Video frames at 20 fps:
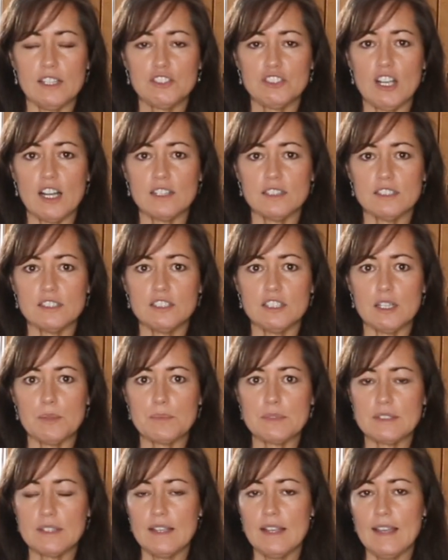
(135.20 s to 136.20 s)
chocolate
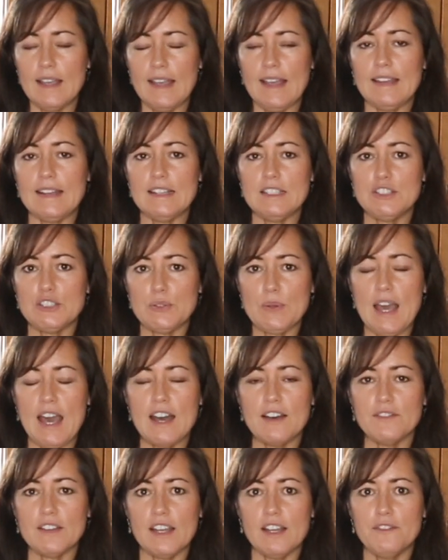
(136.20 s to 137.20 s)
chips. And I do
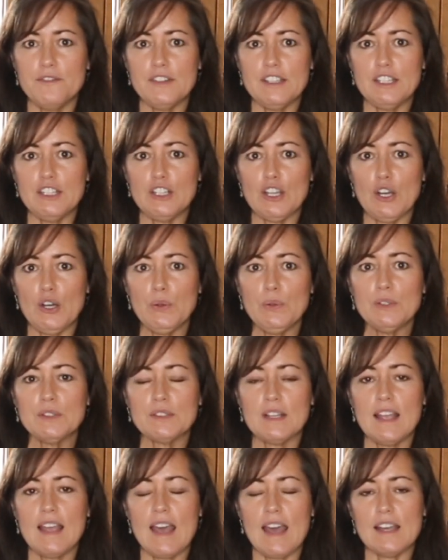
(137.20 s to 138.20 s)
have a video
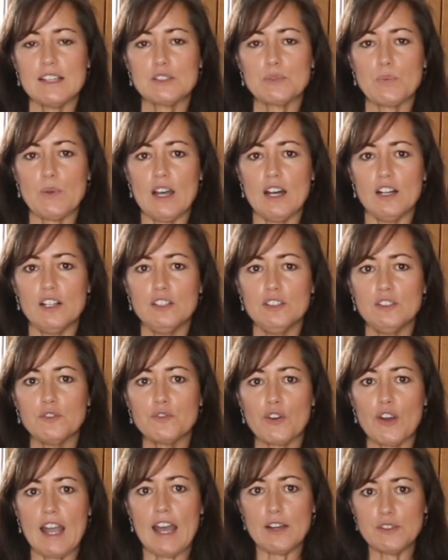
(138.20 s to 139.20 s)
as well
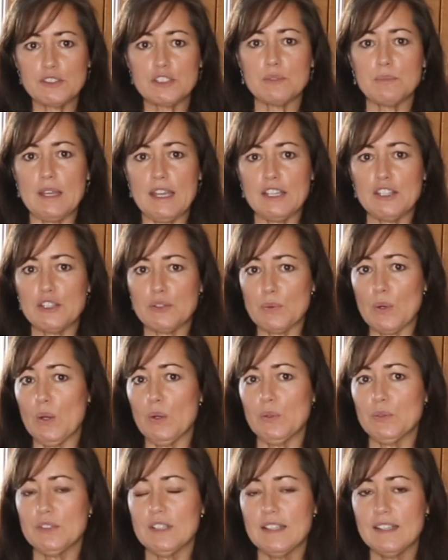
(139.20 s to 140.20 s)
for how to make your
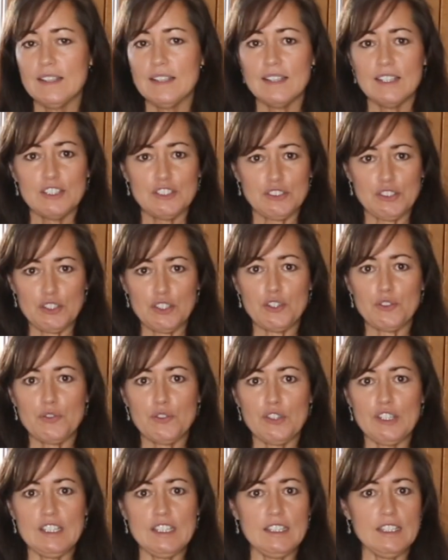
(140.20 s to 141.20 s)
own
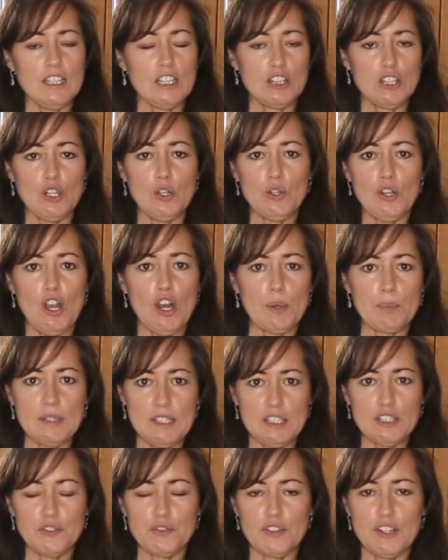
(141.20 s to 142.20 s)
sugar-free, low-carb,
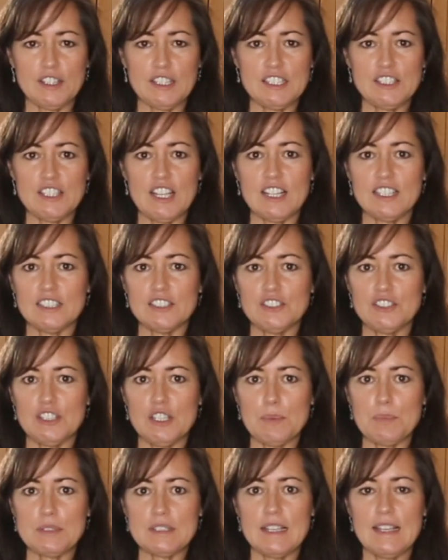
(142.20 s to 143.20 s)
keto-friendly chocolate
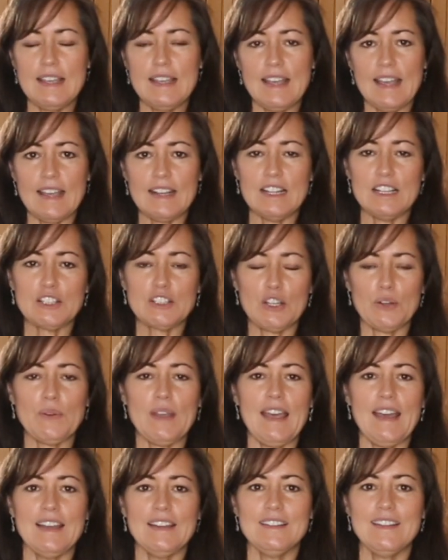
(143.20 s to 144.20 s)
chips, and I'll go
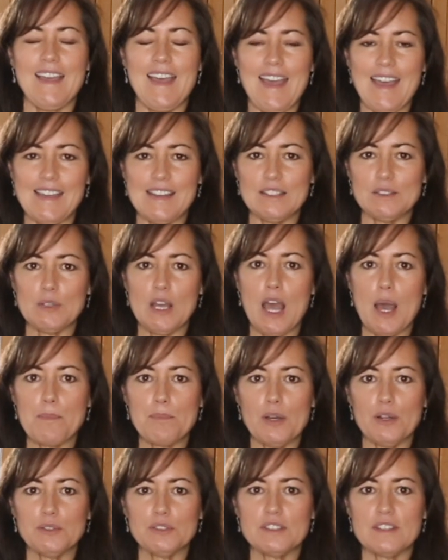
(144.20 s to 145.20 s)
ahead and
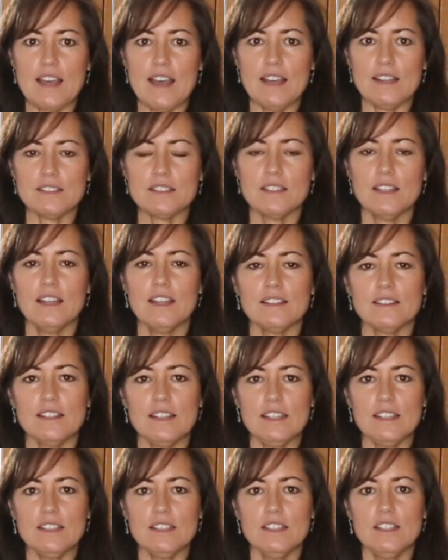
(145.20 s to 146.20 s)
post that
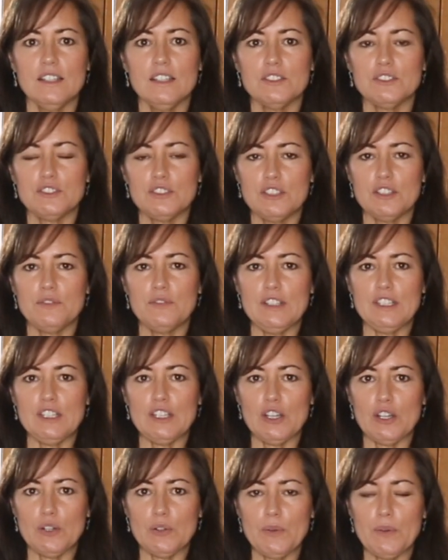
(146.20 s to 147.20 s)
link to the
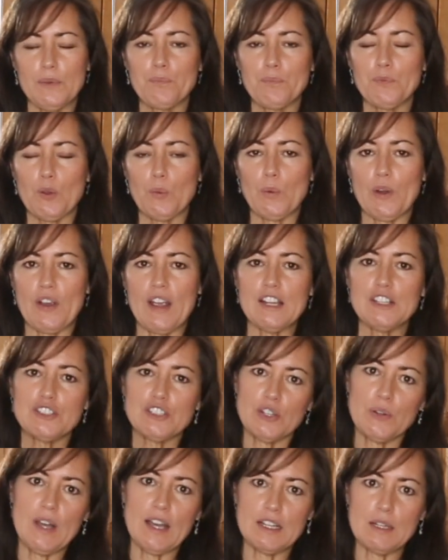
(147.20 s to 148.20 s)
video where I
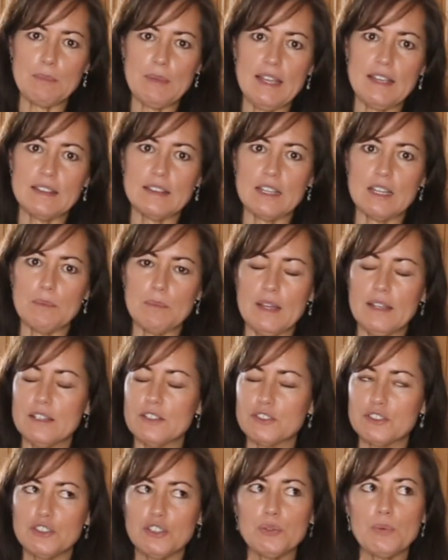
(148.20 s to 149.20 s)
show how to make them. And
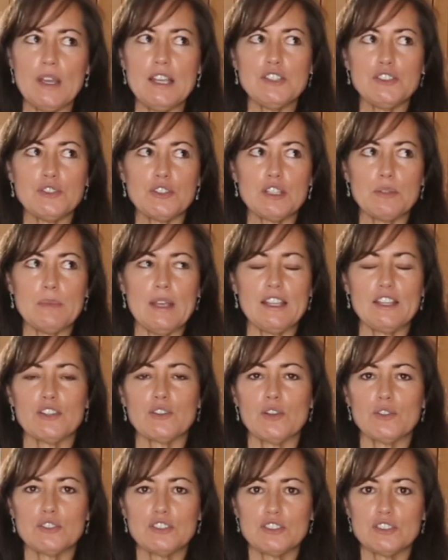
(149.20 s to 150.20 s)
there's 2 ways you can make
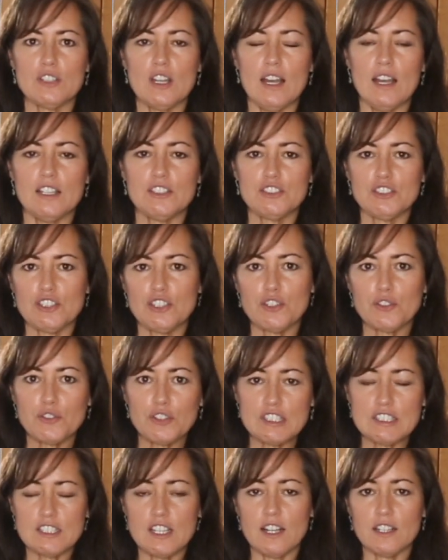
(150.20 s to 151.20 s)
your own
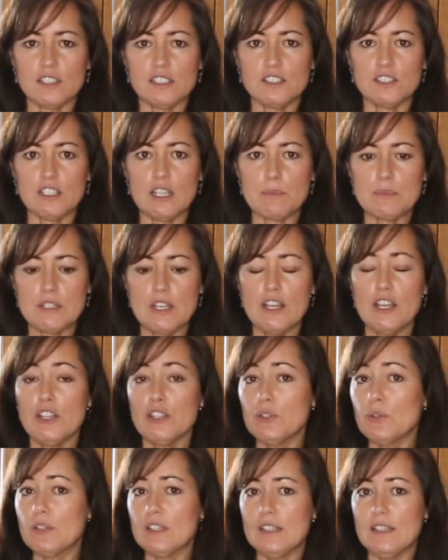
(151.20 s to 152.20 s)
sugar-free chocolate chips.
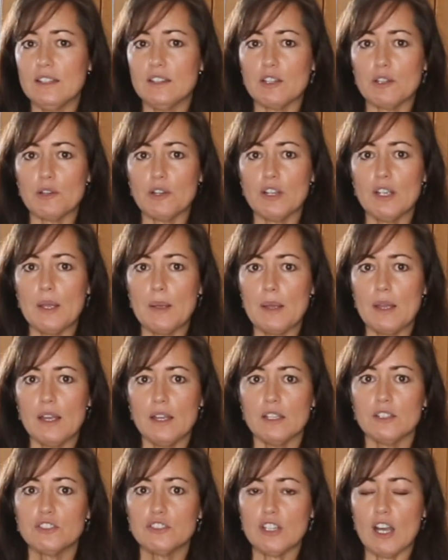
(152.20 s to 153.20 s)
You can either
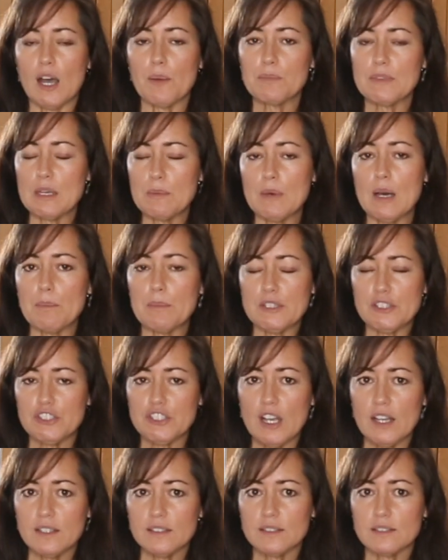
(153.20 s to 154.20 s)
chop them up in
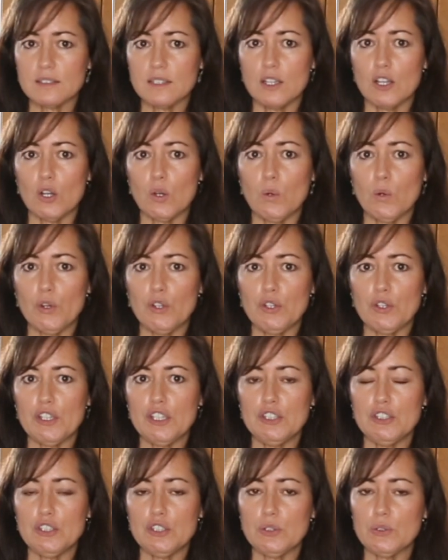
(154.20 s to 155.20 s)
chunks, or you
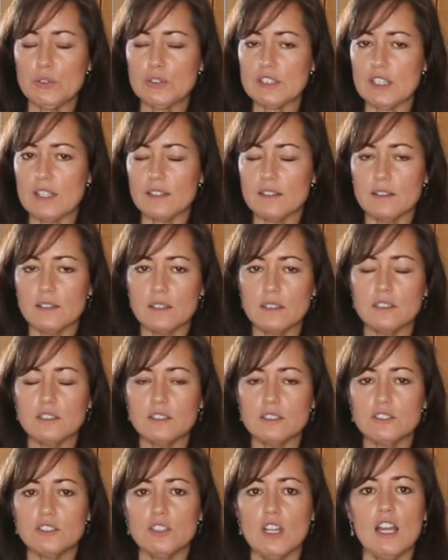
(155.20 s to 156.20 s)
can use
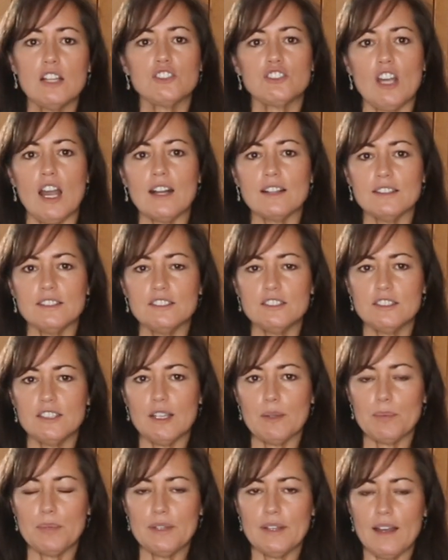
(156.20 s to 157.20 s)
little chocolate
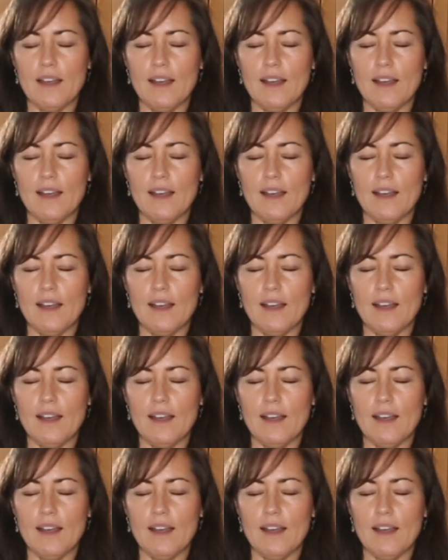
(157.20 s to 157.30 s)
chip